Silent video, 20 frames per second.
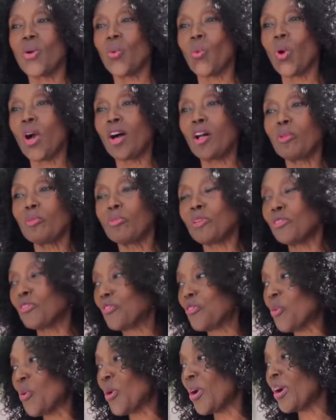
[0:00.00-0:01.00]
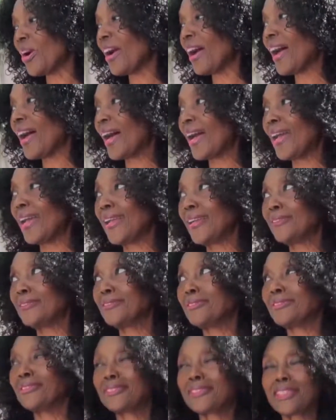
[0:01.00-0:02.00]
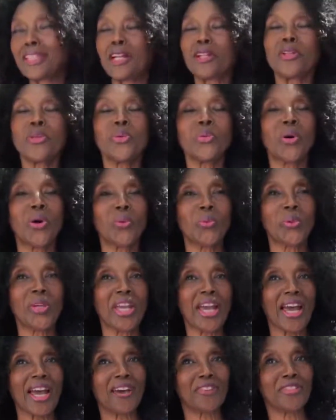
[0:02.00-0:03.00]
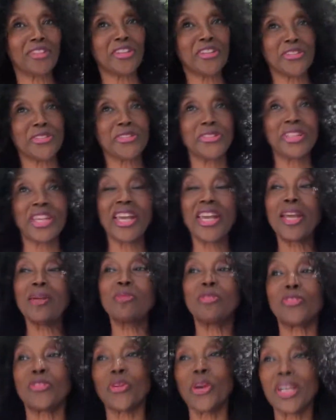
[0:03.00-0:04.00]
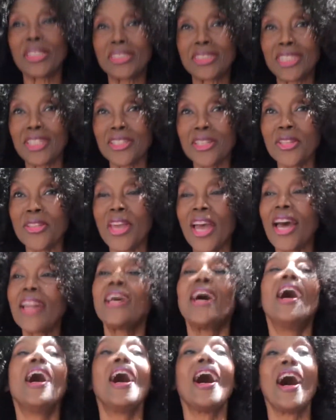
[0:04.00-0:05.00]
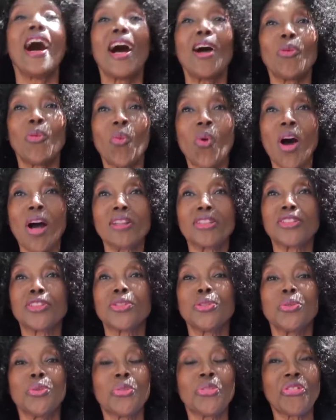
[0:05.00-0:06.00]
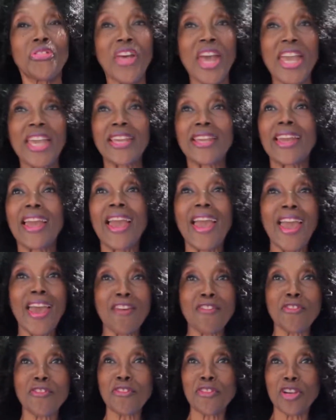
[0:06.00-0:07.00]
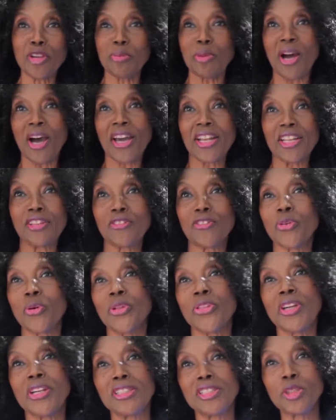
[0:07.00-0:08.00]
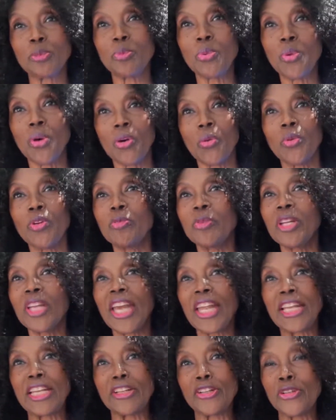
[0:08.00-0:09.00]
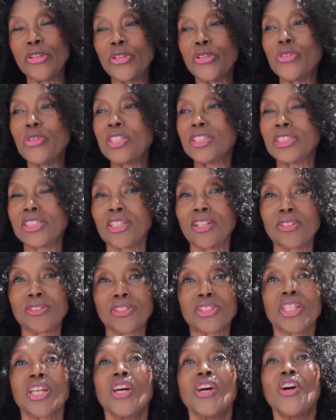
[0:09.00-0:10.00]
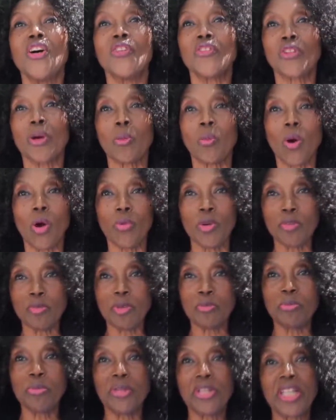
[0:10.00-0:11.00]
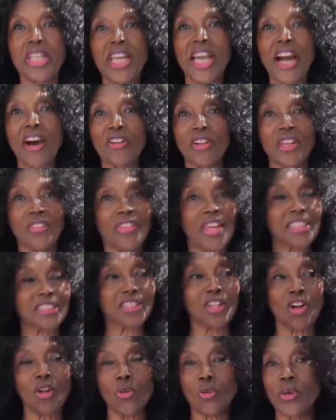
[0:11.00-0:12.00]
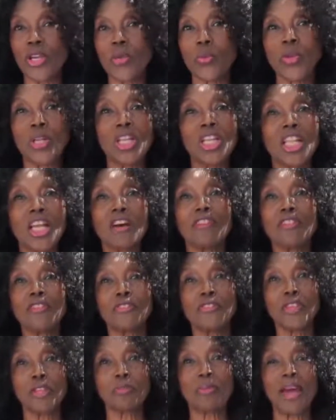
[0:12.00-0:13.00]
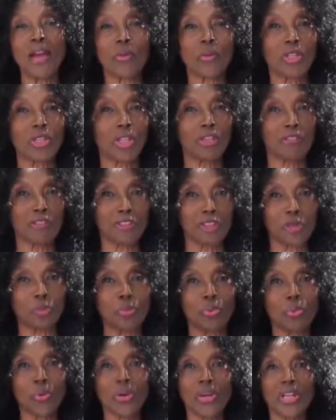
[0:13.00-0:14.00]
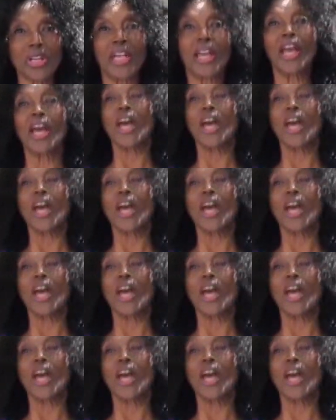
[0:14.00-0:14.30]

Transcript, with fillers: Well, before I tell you what we have here today, before I tell you that, I want to thank everybody for their support. We've been getting good results from what we've been putting out, and that's all great. We love the feedback. We love the support.